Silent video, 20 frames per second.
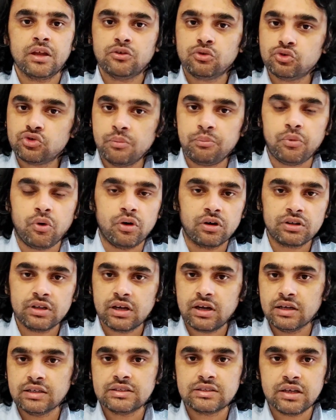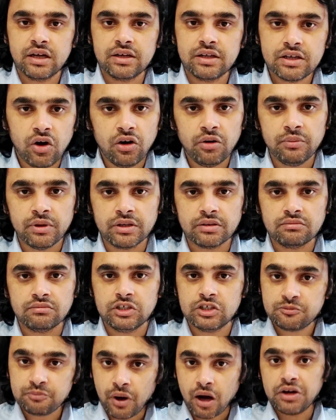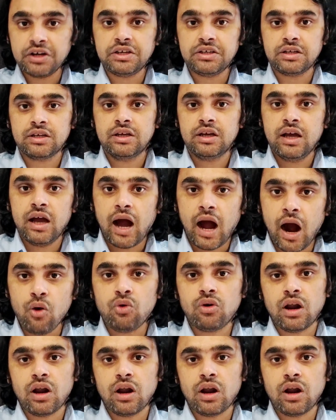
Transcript: to support the Khalistani economy, despite how